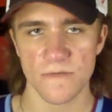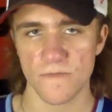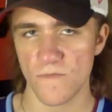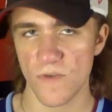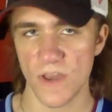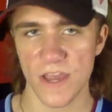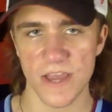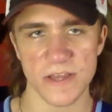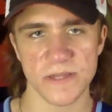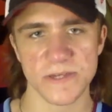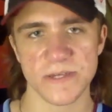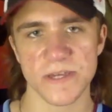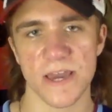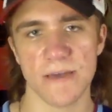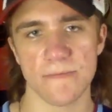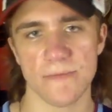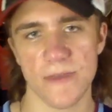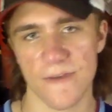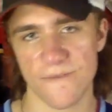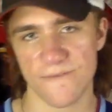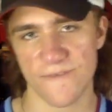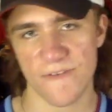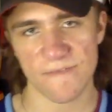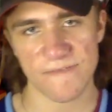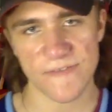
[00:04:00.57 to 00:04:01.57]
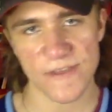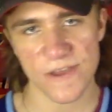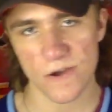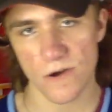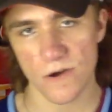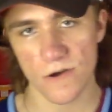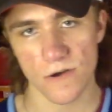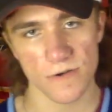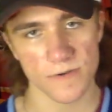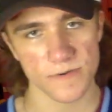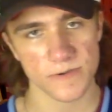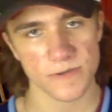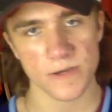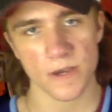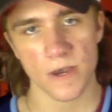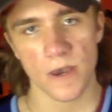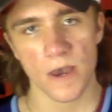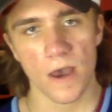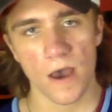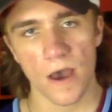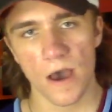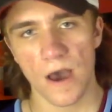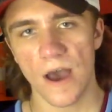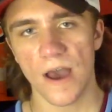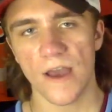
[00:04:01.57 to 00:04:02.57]
We could see him get 50 goals.
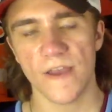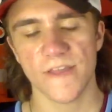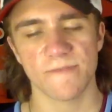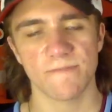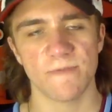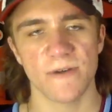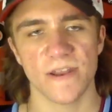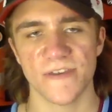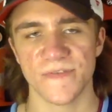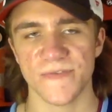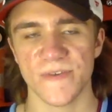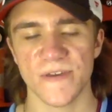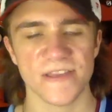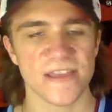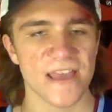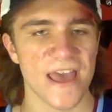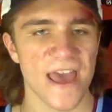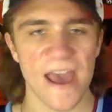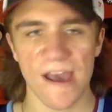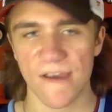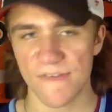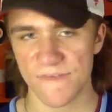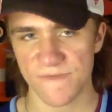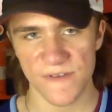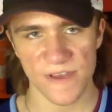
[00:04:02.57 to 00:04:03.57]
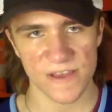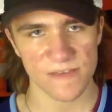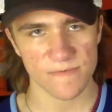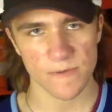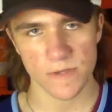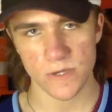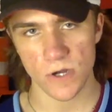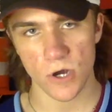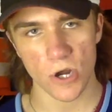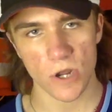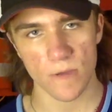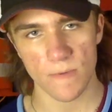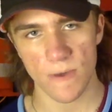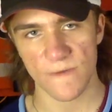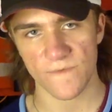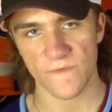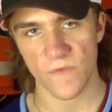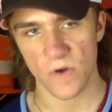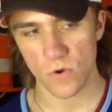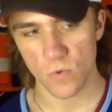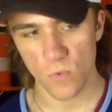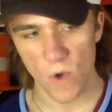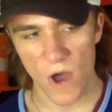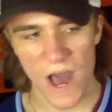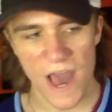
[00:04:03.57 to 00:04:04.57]
It's been a thing that Habs fans have been talking about
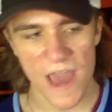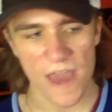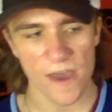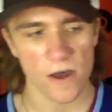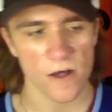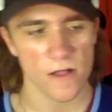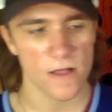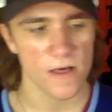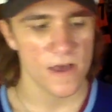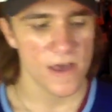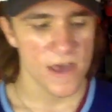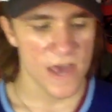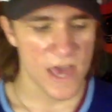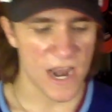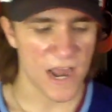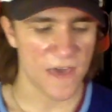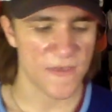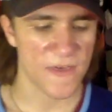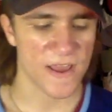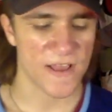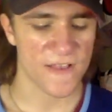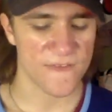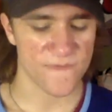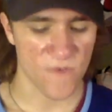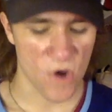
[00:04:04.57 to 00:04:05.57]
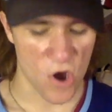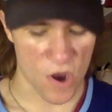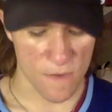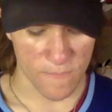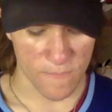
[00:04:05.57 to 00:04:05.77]
for a while, and I think it's very